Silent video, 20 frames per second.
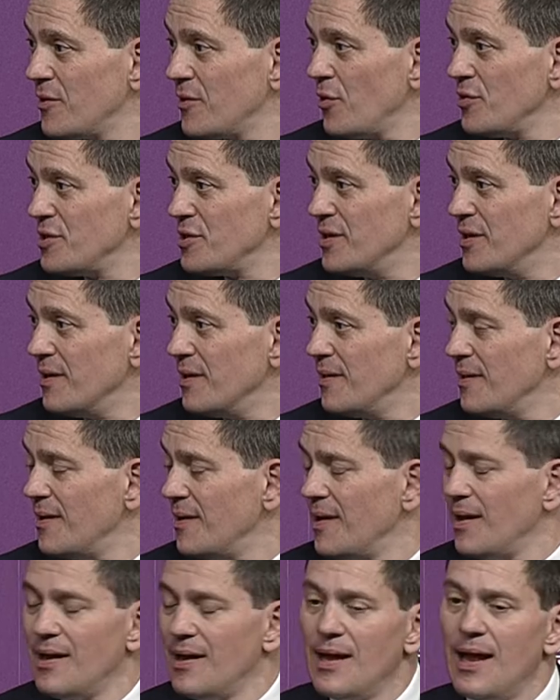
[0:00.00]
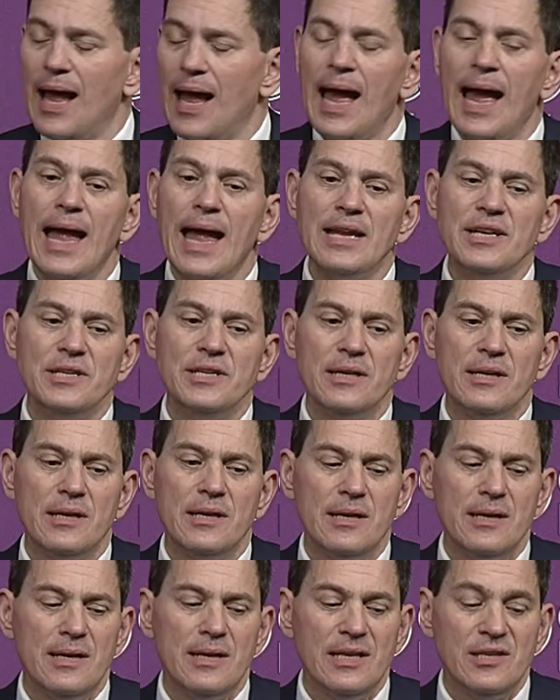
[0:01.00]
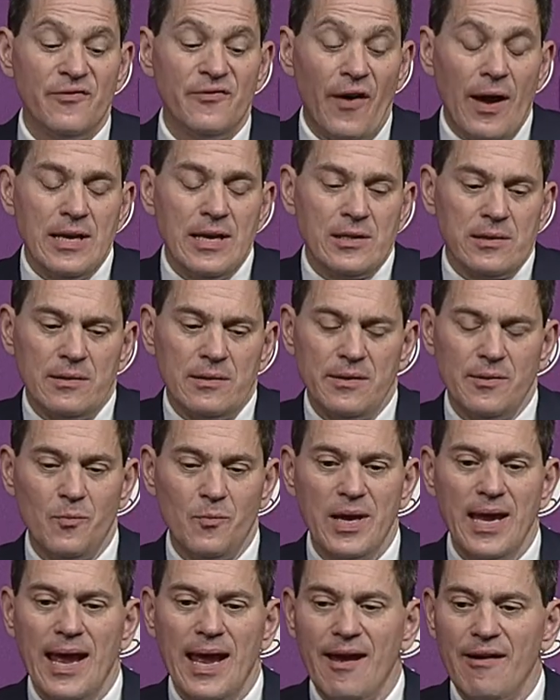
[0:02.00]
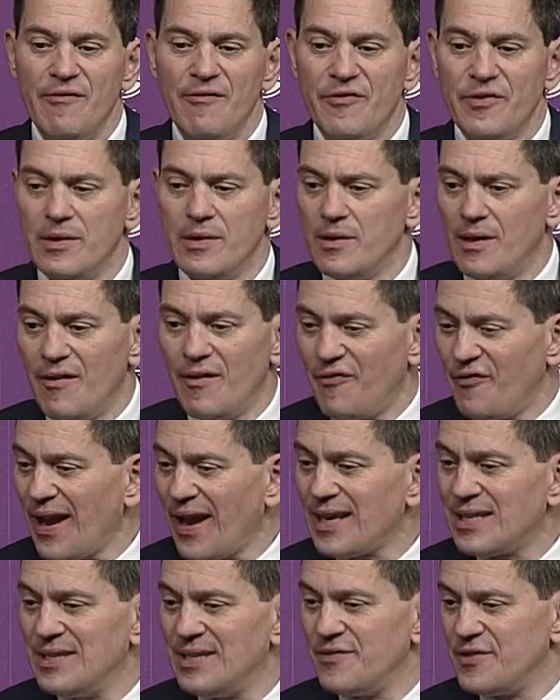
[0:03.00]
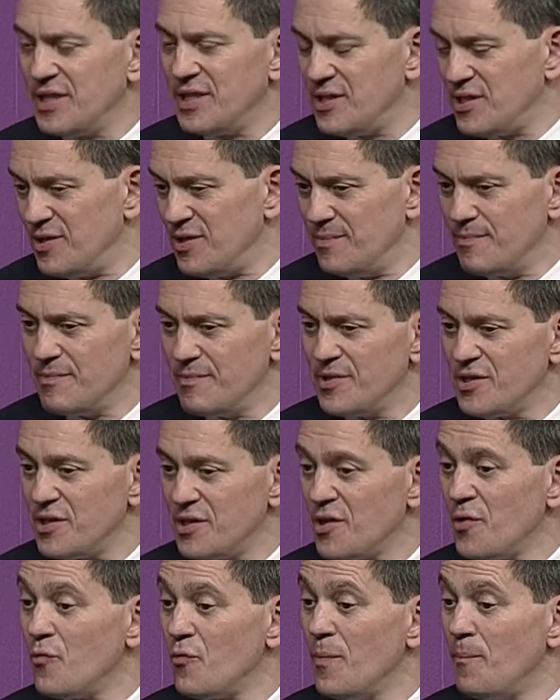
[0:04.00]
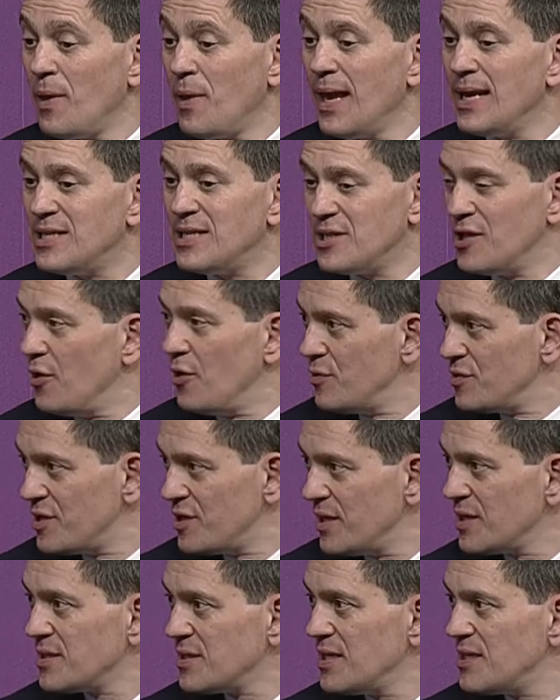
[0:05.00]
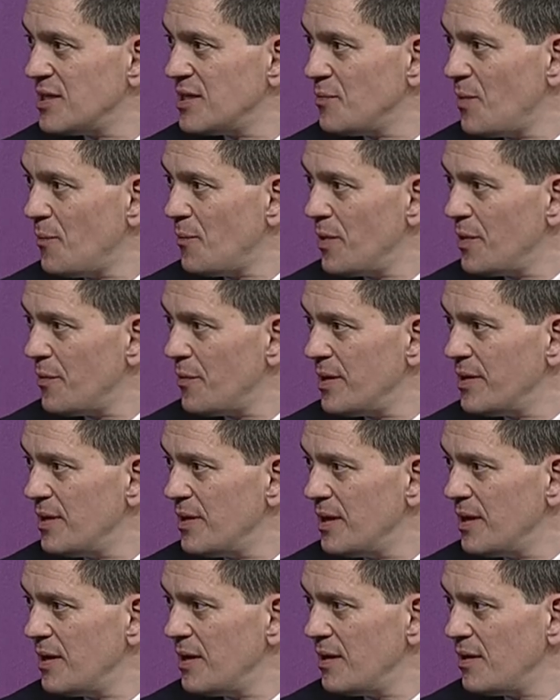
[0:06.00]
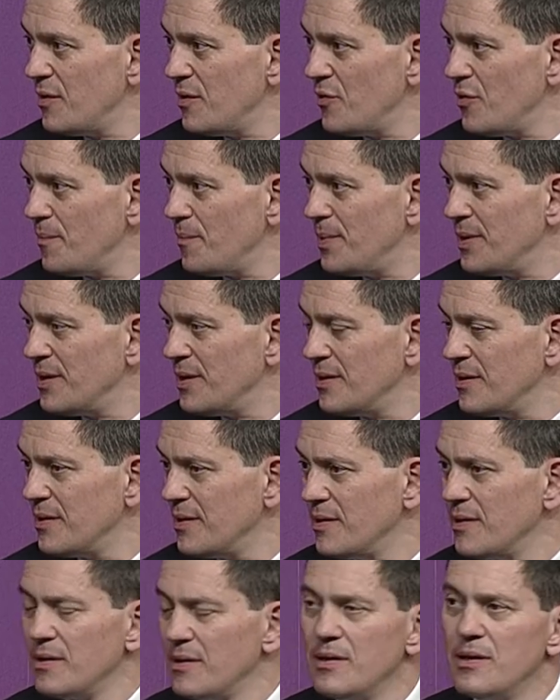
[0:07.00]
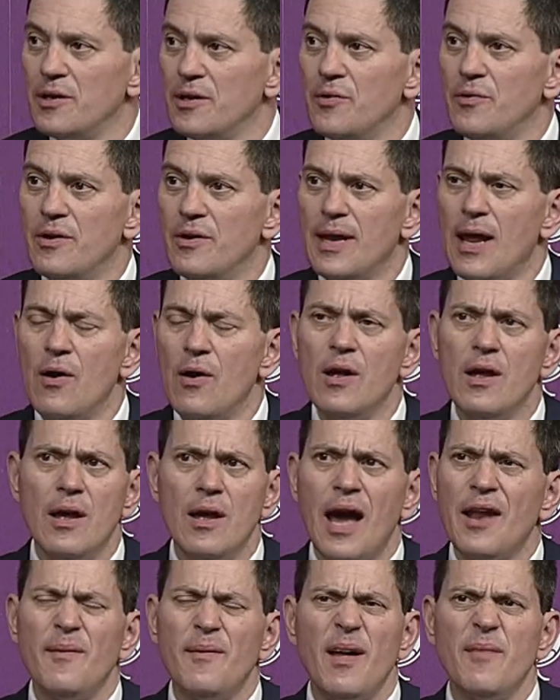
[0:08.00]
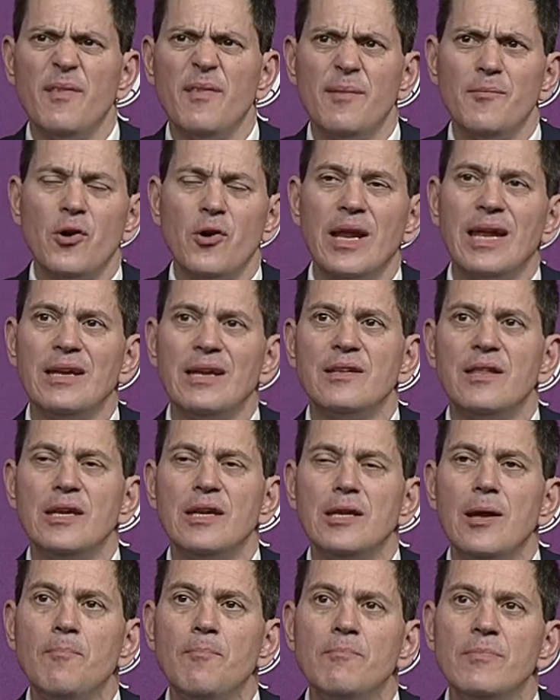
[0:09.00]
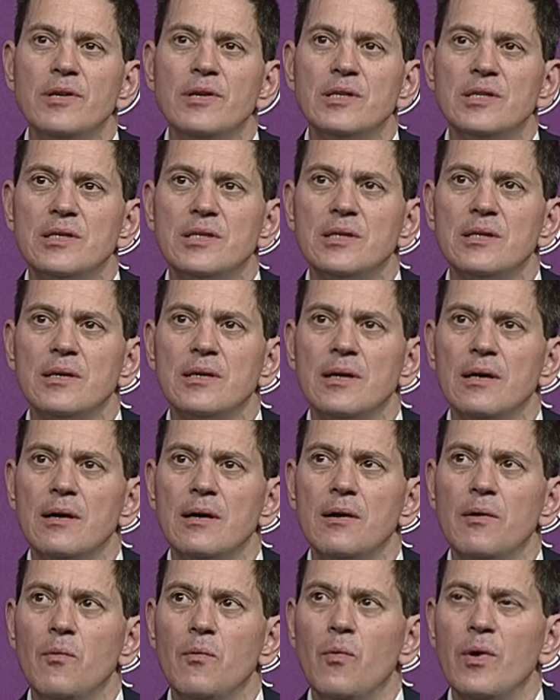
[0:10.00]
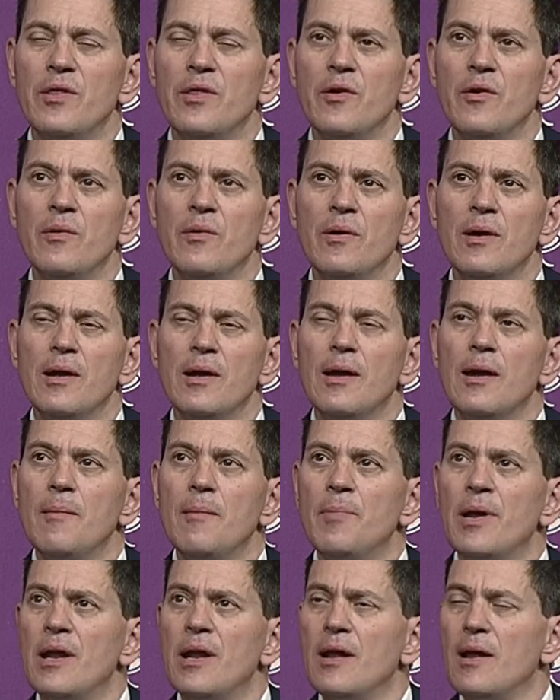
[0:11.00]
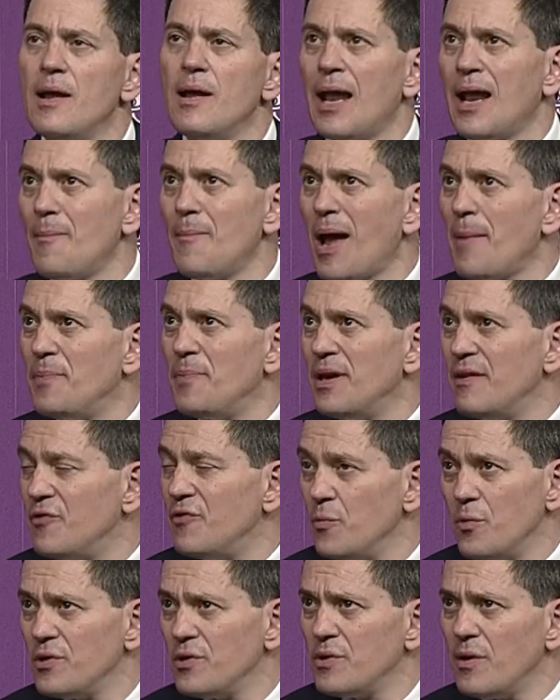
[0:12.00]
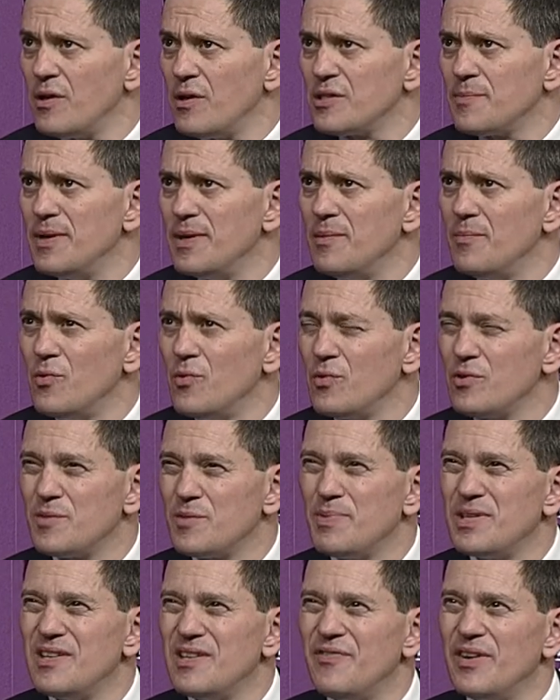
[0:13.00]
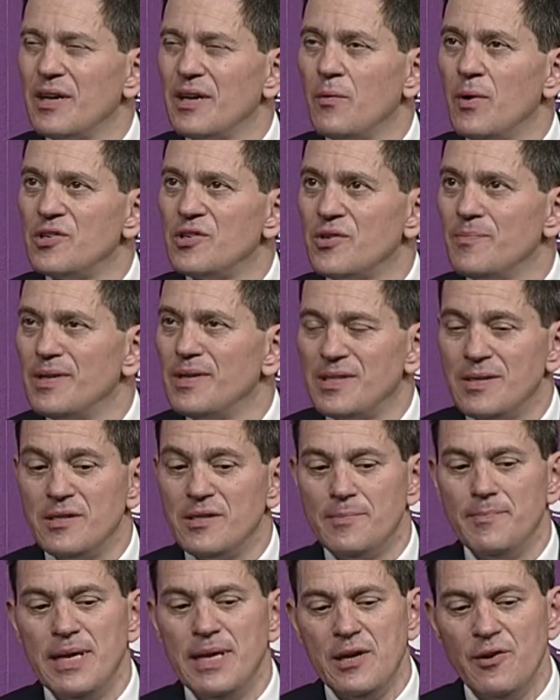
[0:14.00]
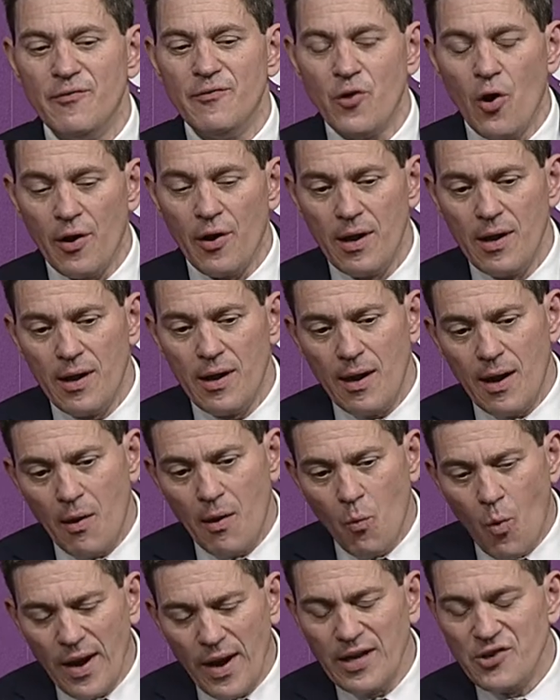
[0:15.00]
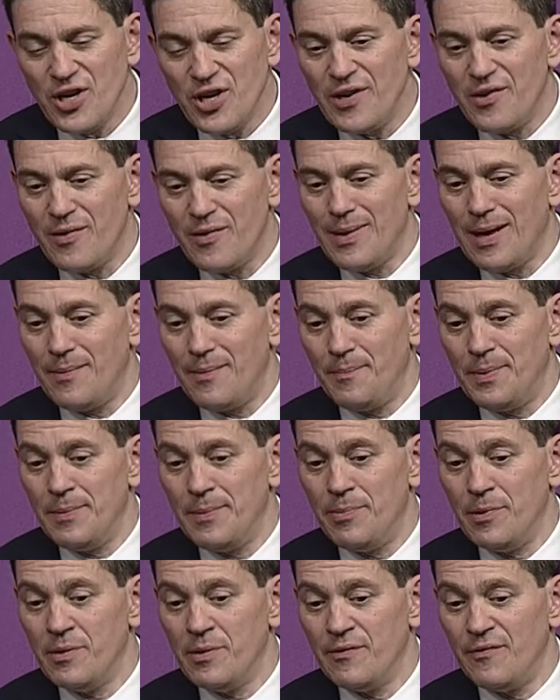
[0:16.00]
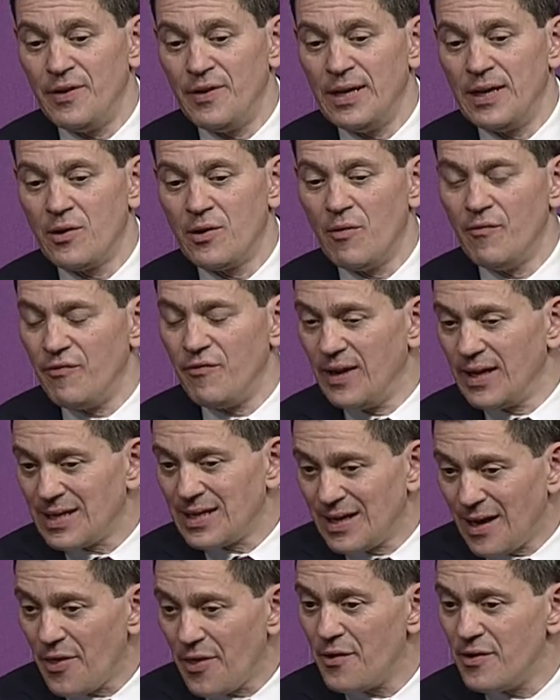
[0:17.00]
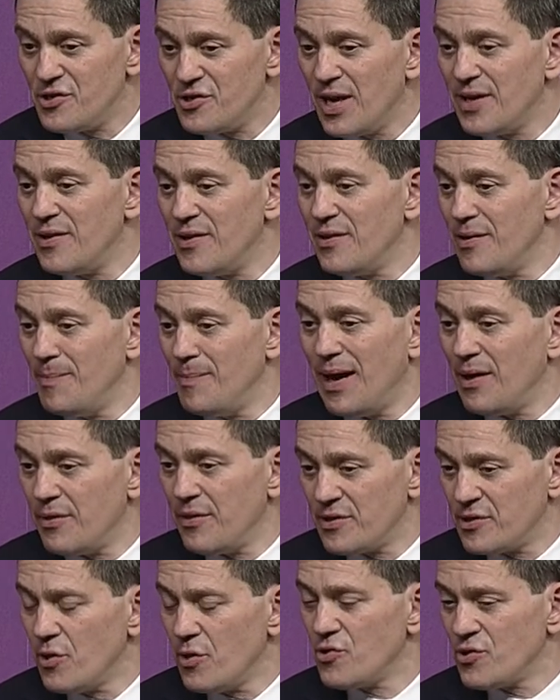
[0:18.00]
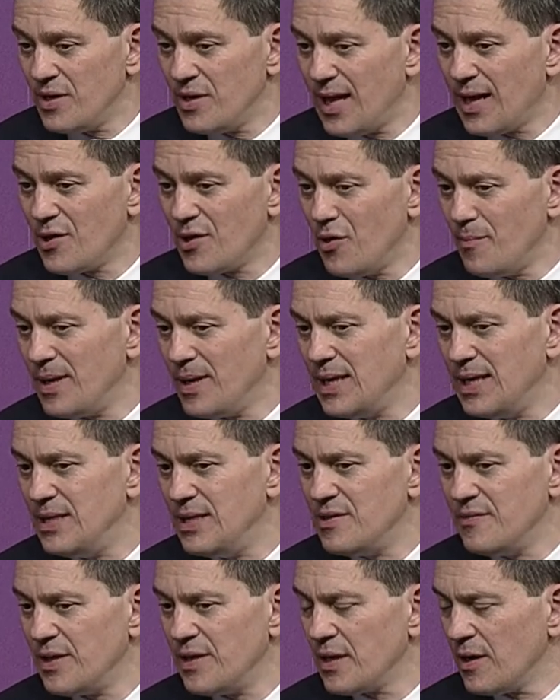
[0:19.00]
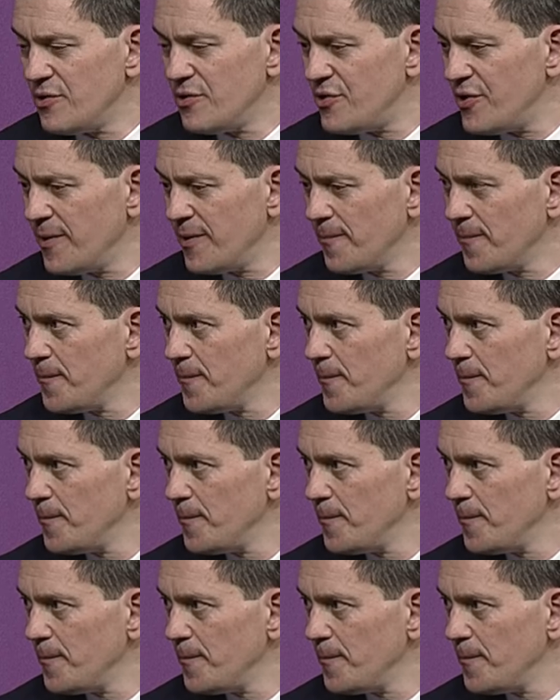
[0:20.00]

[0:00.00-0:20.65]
continent. And it's vital that we have effective systems that replace those that existed when we were in the European Union. Now, I don't, I'm, I'm not getting into the numbers uh, with you, but and I'm happy if you want to ask me a more specific question. But it seems to me you've got one agenda about people who are fleeing conflict, another agenda about the social and economic needs of the country